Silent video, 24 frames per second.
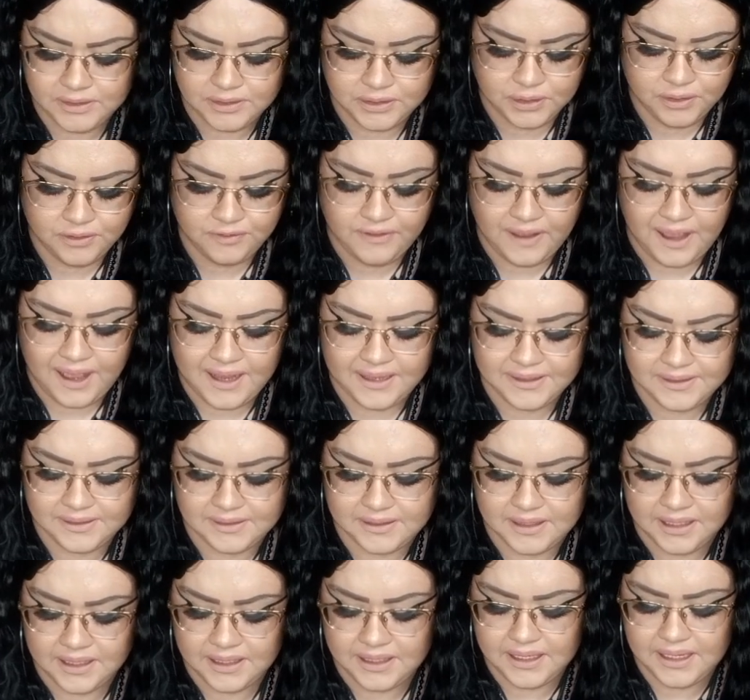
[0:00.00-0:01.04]
so
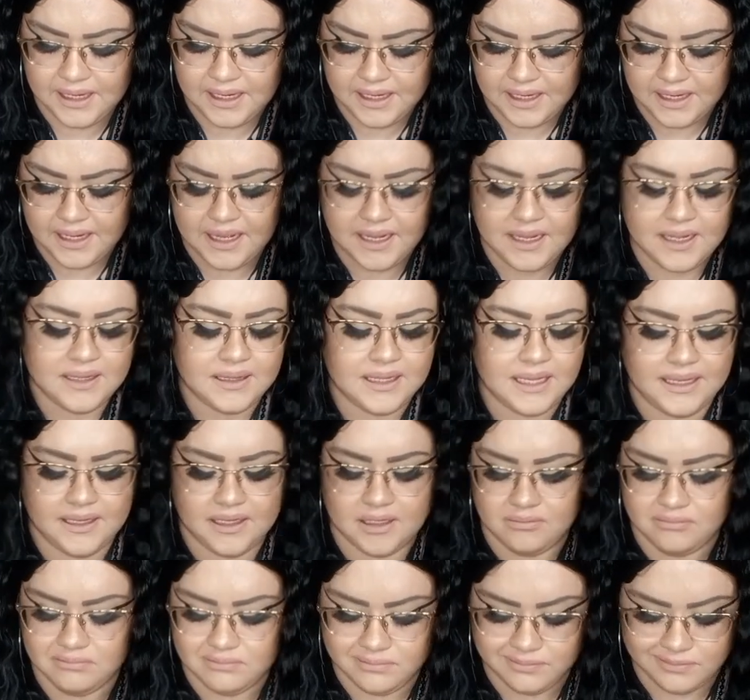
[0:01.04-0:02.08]
fast. Like,